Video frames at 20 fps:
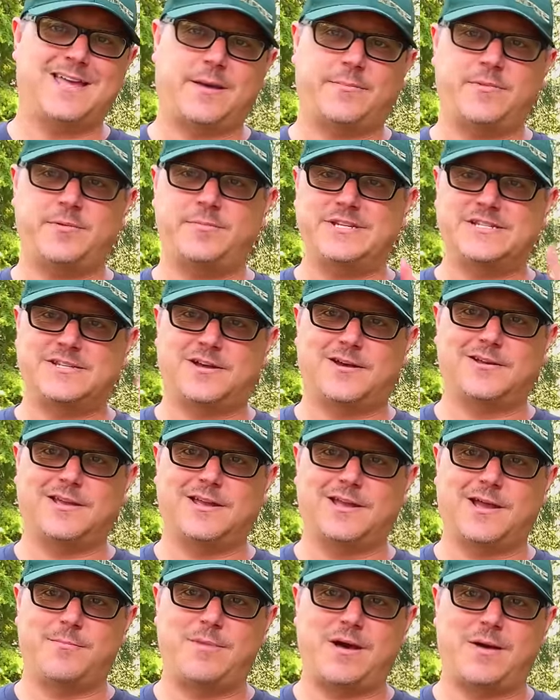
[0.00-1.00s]
I'm going to be
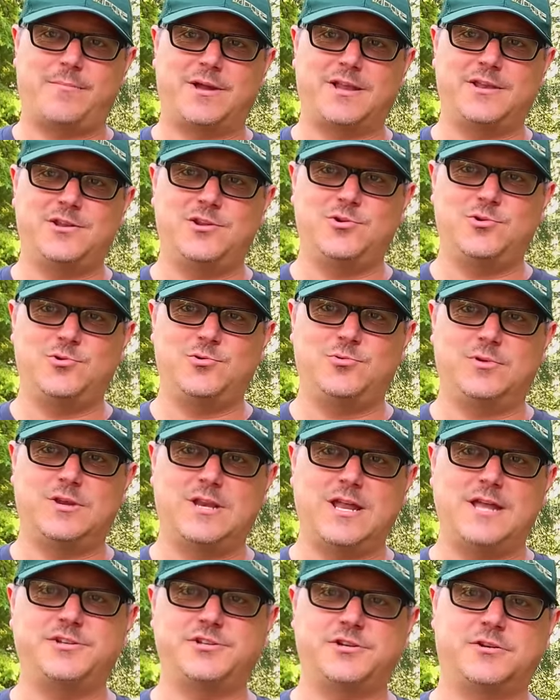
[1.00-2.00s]
talking about my new
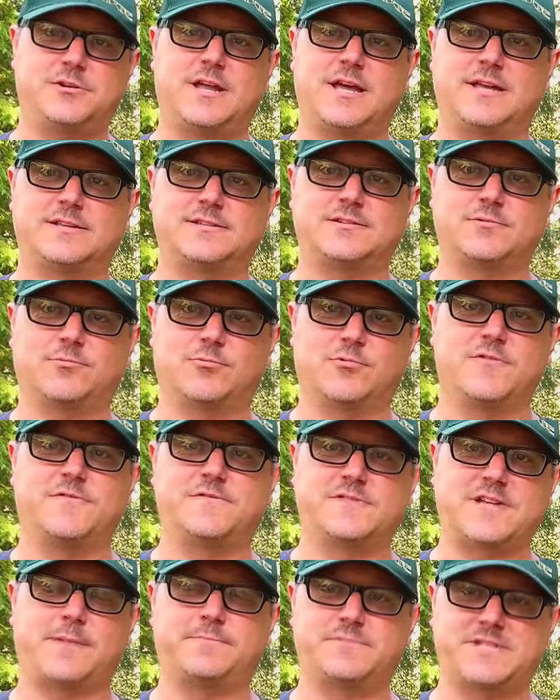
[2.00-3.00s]
Naturenest rooftop